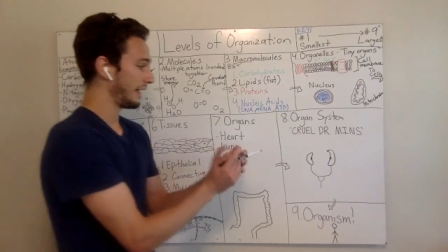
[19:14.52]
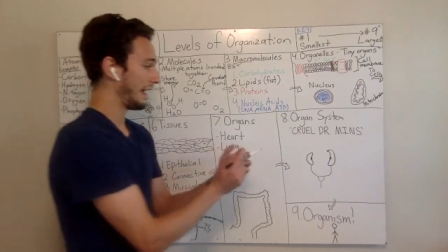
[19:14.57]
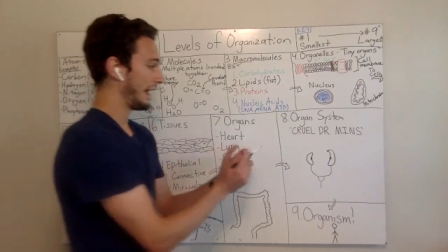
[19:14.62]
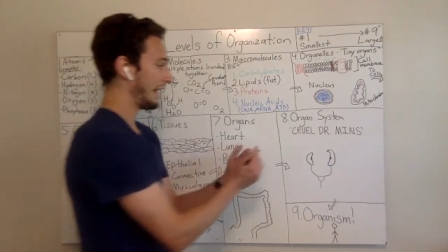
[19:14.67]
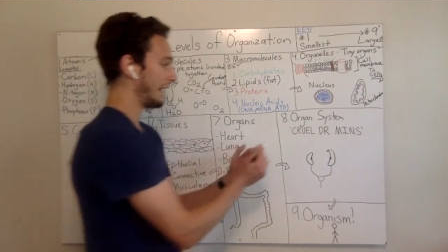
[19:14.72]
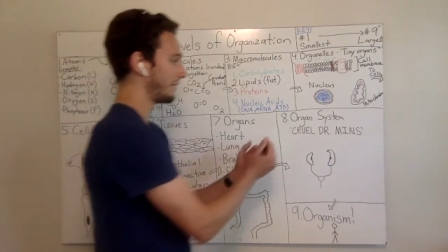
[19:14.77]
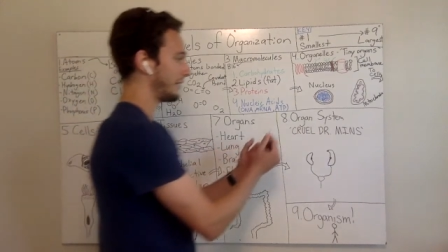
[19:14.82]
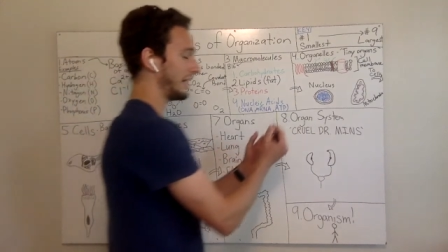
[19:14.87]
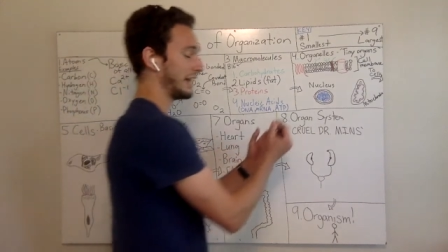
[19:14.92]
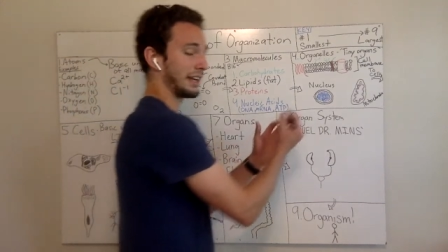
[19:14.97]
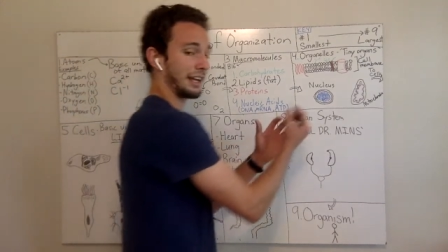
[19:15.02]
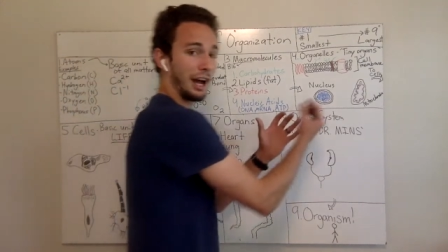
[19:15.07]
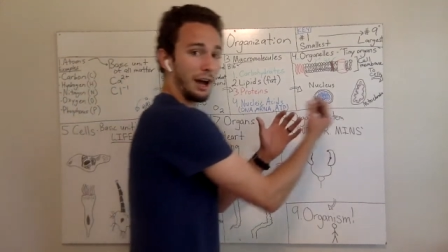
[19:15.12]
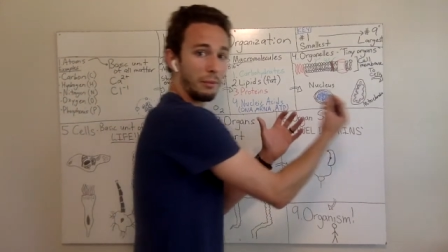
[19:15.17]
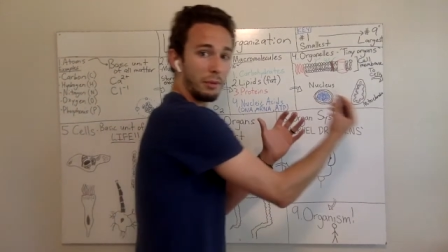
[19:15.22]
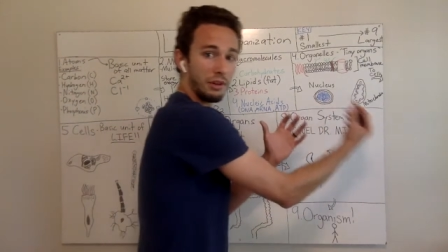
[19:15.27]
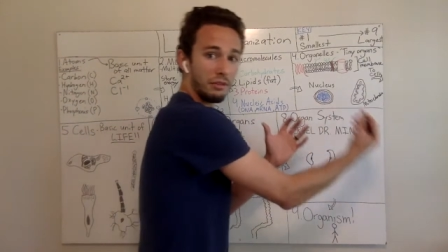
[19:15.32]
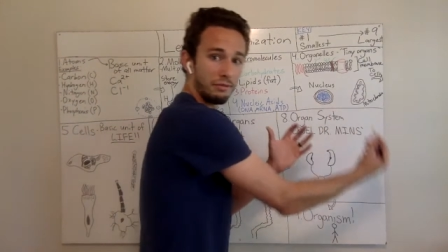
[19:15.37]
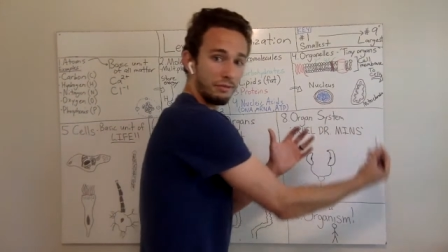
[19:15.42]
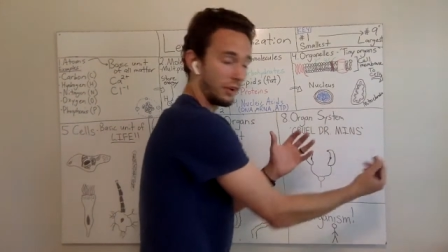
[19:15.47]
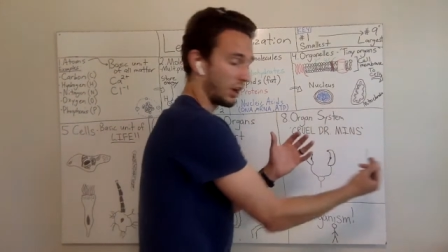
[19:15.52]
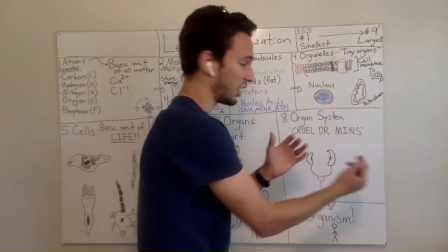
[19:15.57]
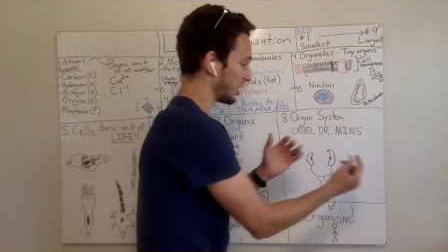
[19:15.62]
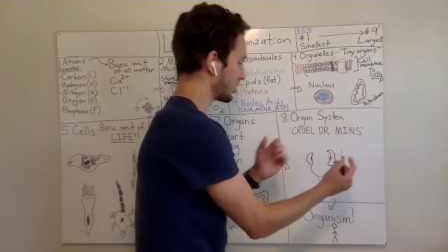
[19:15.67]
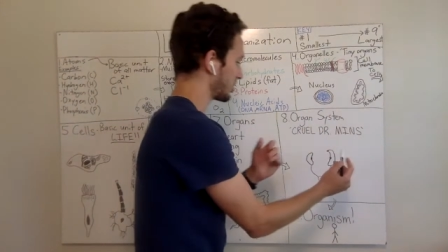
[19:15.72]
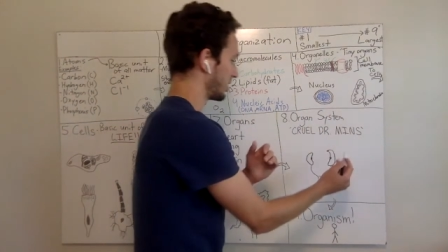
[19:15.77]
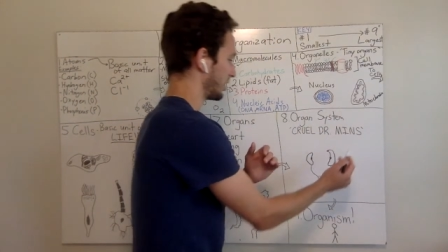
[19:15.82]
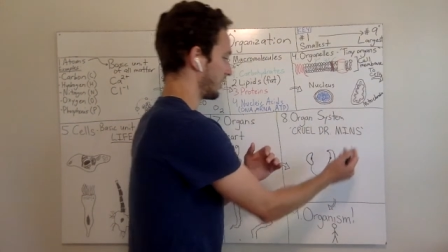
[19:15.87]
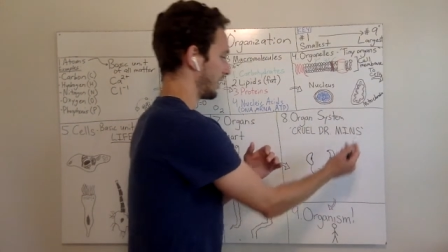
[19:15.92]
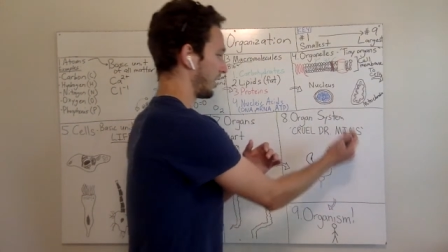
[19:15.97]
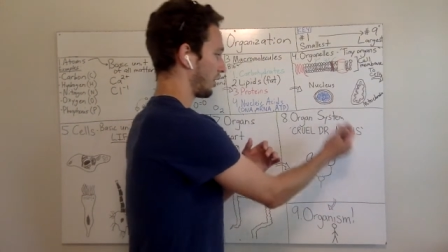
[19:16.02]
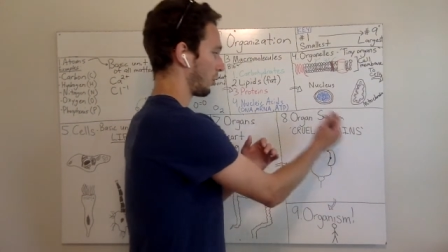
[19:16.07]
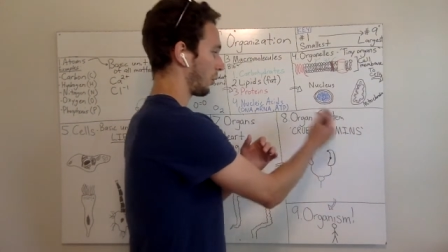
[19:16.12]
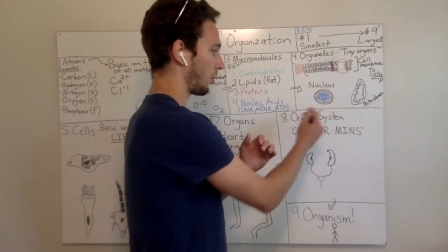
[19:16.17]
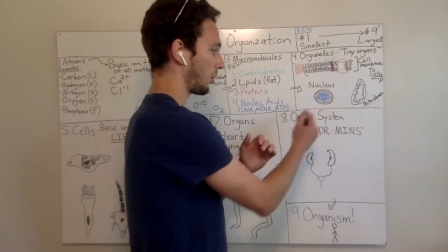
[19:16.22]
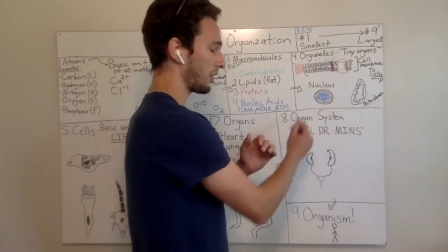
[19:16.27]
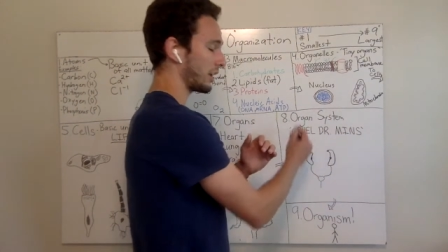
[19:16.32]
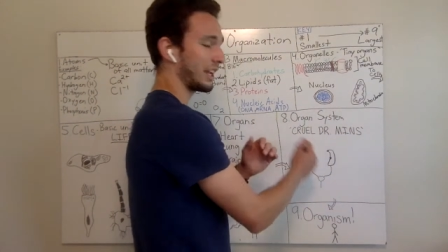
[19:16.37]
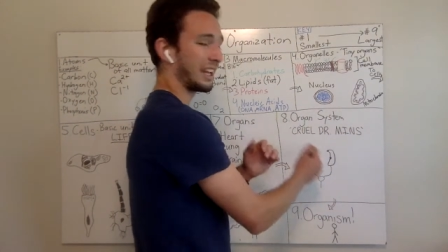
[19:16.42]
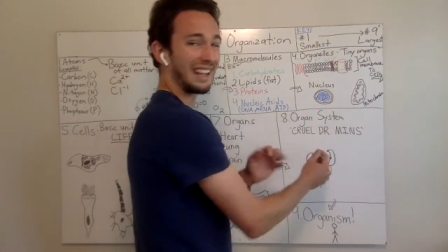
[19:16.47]
they have a common function.
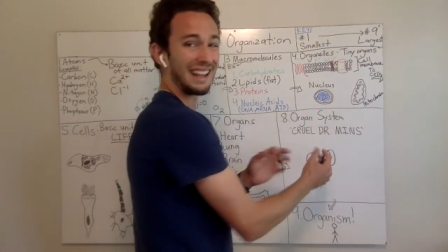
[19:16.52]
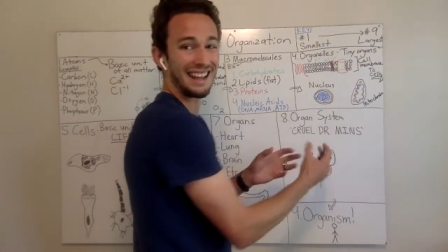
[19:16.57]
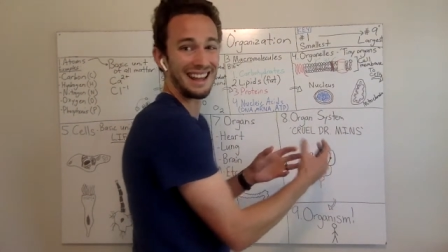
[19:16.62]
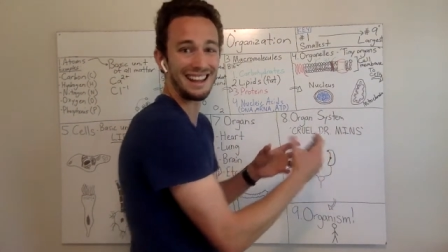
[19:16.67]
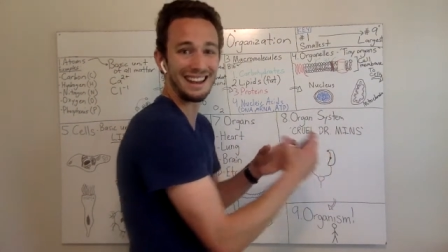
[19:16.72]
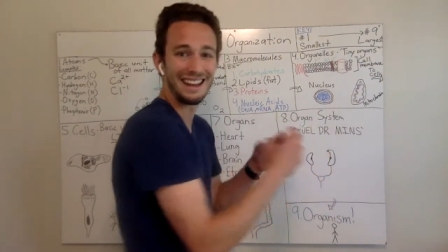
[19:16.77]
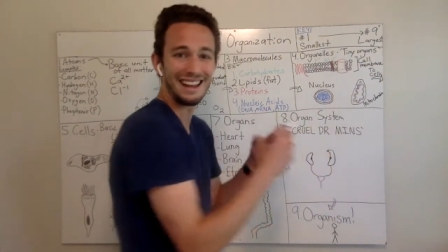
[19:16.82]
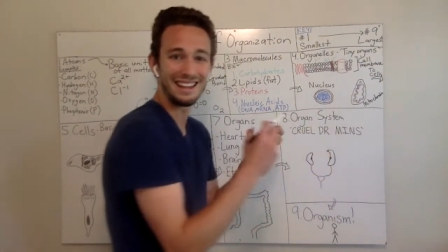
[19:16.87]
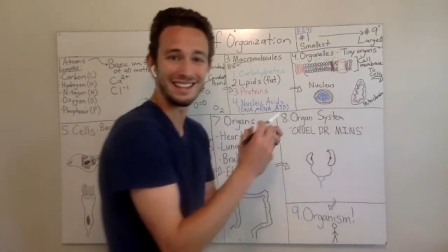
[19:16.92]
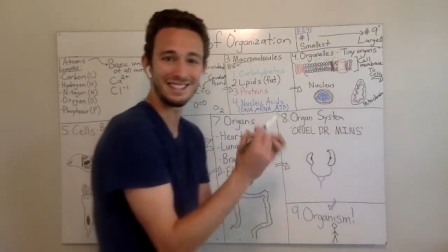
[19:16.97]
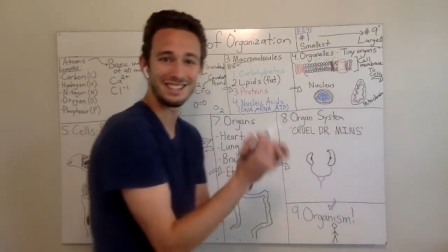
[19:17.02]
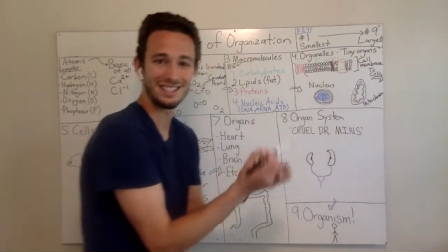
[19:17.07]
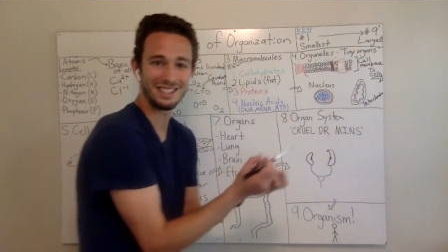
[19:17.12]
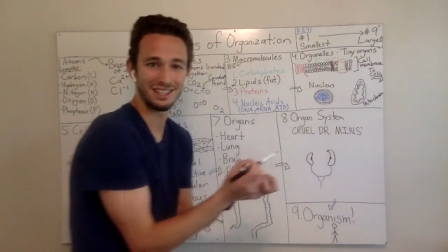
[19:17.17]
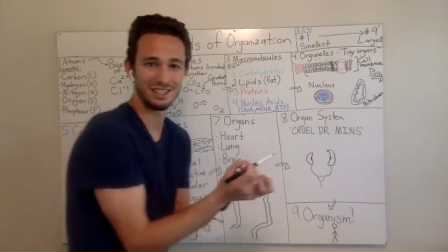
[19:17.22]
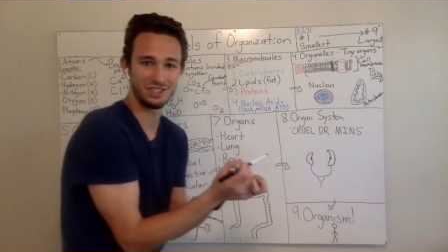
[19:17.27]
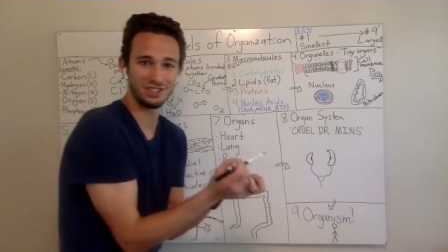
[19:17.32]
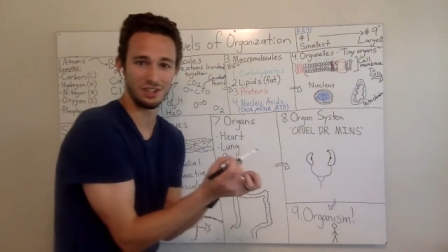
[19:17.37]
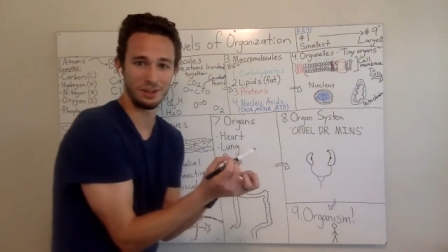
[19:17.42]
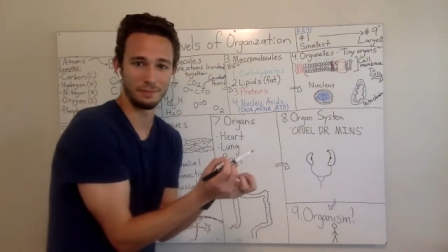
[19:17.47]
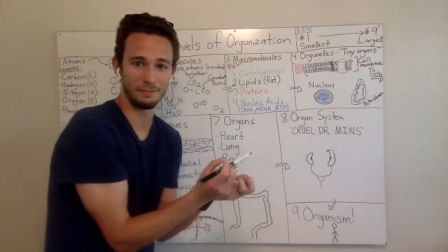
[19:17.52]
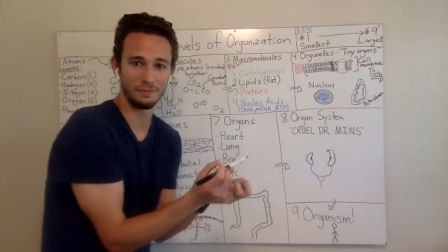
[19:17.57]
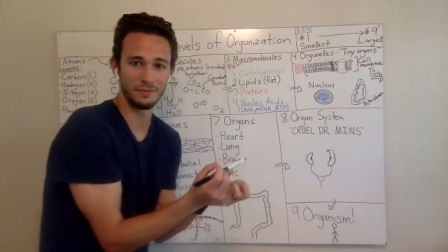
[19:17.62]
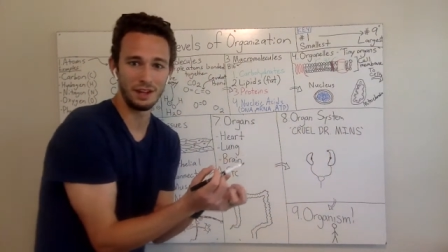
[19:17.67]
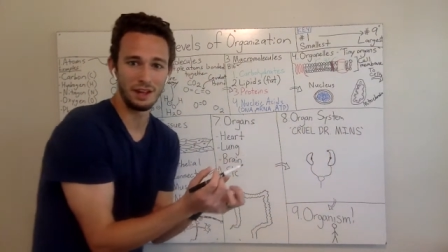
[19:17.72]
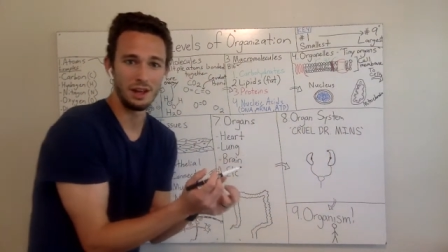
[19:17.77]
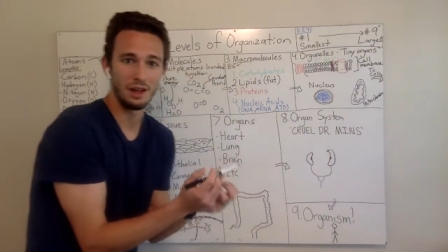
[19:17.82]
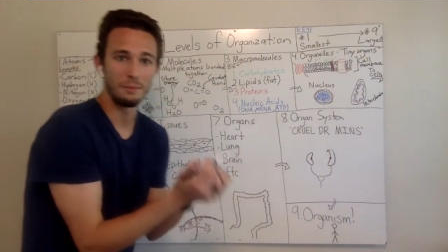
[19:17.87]
They're working in a system.